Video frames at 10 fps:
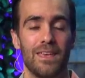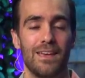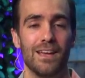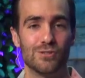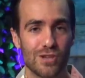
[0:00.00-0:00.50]

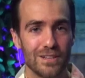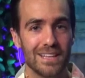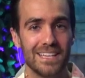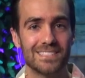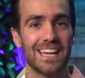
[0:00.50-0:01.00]
And
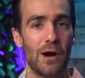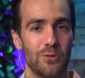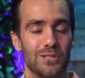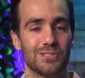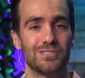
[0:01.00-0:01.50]
suddenly his
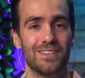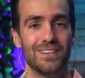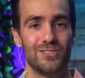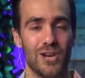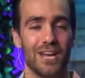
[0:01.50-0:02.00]
countenance
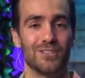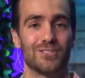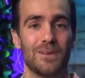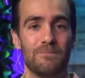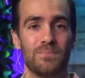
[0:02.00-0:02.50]

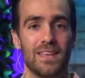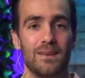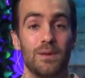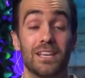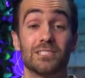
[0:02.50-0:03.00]
changed.
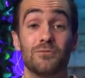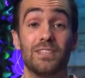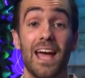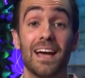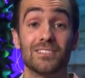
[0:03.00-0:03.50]
Because of
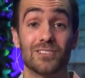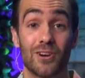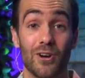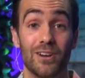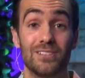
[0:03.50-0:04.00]
Dad's
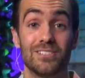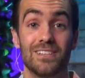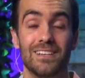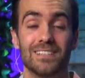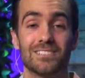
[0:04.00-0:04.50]
courage,
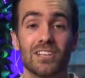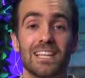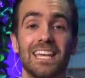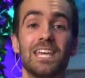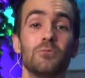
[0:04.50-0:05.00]

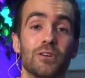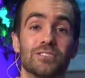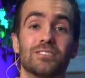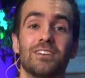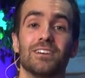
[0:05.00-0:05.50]
suddenly he
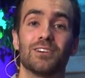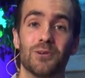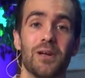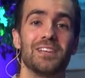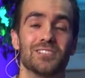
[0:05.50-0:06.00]
was
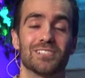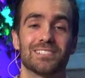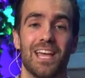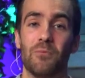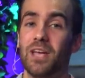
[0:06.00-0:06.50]

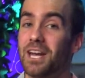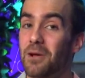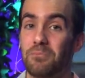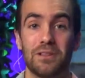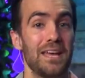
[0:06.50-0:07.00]
courageous, and we ended
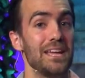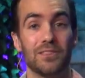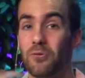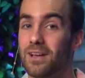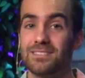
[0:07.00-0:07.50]
up playing
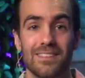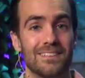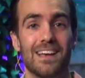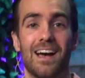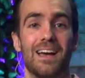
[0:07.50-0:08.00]
the rest of
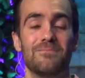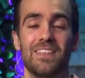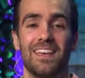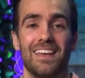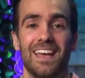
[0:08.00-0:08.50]
the time.
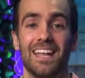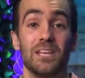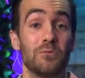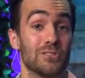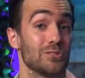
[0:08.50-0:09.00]
And
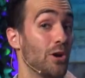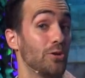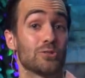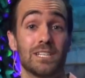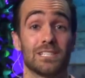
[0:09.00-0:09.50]
he was
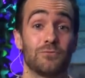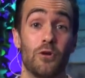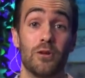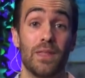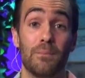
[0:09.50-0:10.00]
so
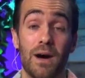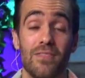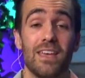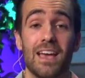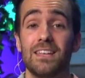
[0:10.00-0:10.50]
transformed that by
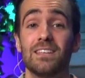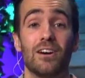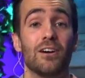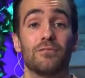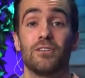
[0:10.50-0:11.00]
the end
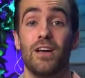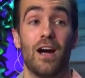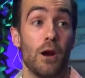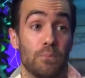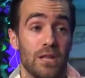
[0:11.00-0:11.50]
of
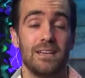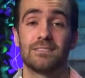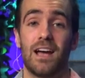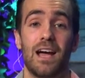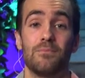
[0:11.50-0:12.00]
our
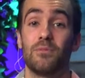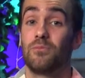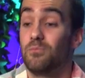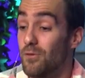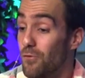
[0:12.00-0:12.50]
playtime,
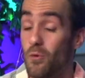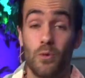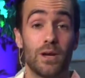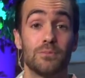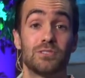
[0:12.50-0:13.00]
before we
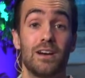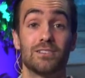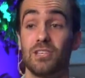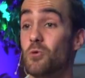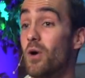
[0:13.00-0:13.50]
went
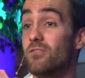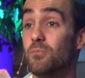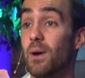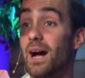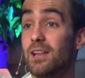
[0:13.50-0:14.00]
upstairs, he
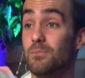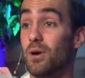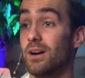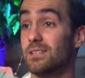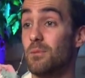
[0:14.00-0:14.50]
waved bye to the
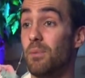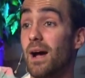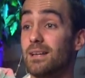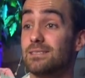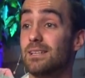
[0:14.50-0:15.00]
bug. He said,
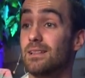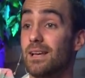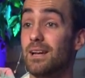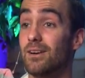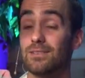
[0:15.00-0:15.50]
"Bye, see you
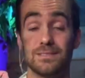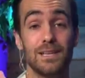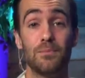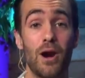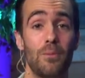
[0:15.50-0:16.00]
later. See you
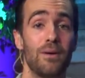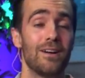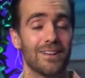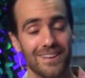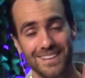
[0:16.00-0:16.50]
tomorrow, bug."